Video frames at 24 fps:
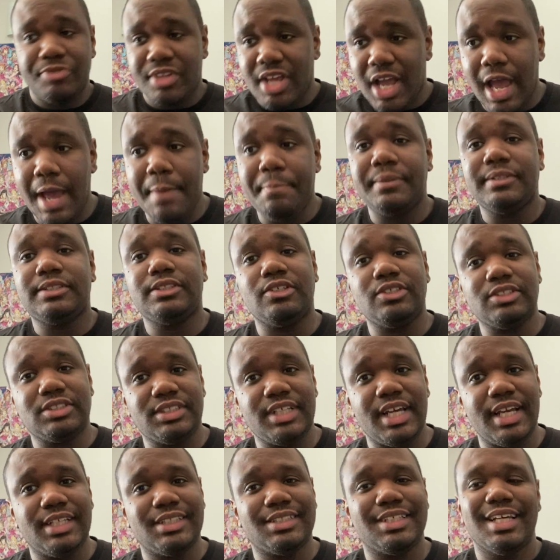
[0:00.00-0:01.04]
Episode
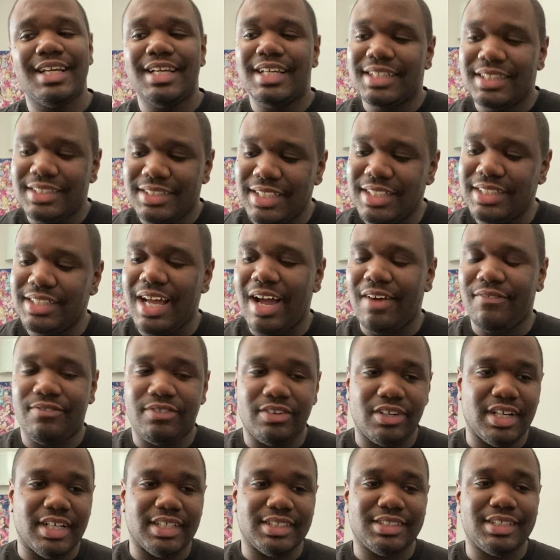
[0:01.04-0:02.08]
6 did that
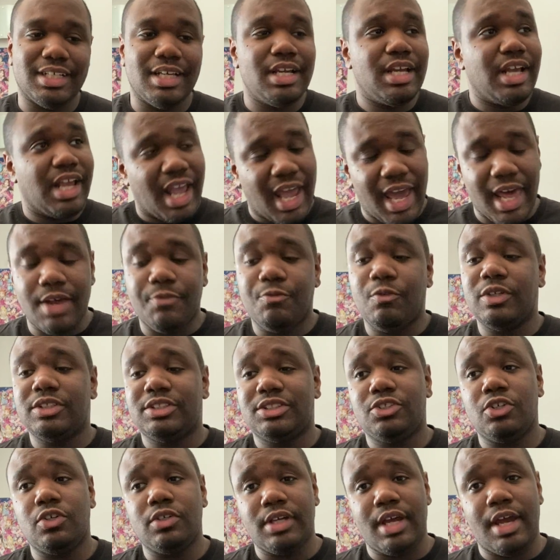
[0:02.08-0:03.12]
for us. And
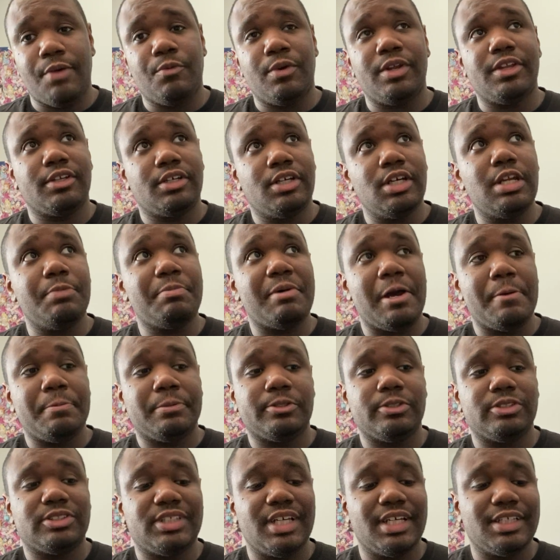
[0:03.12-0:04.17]
what's good about
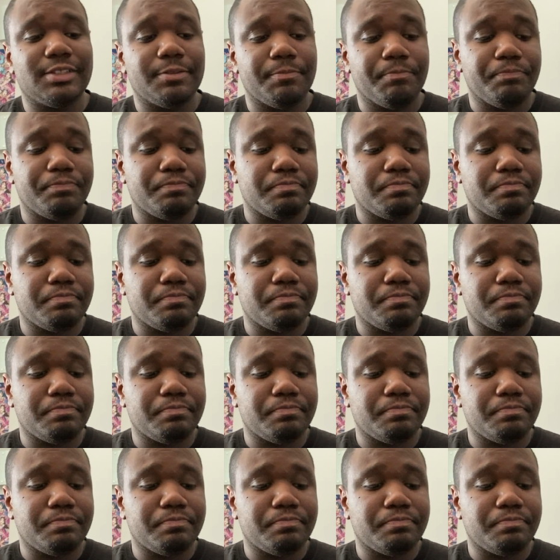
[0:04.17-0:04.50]
episode 6,